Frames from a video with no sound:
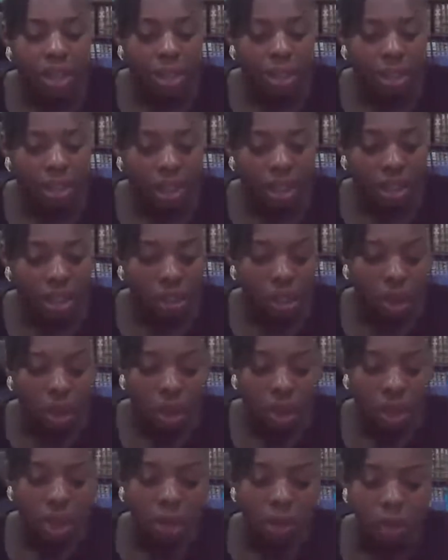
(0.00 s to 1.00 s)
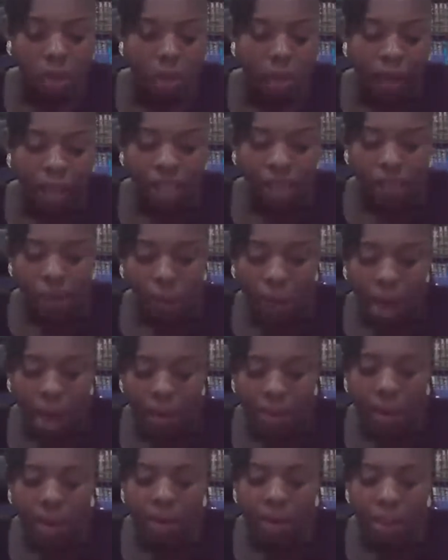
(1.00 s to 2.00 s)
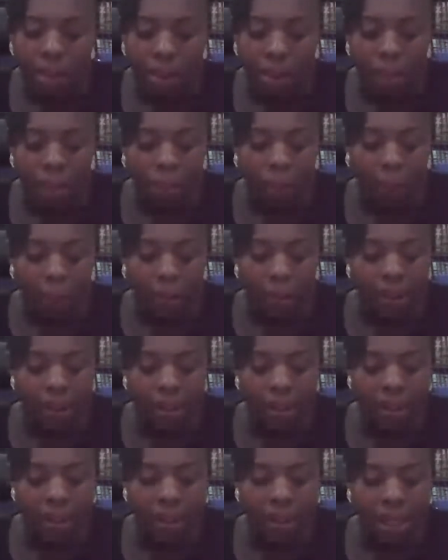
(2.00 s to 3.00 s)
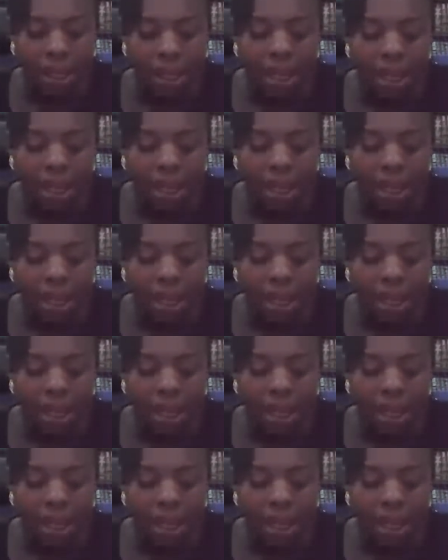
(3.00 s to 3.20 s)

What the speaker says: This clause provides for how the remaining properties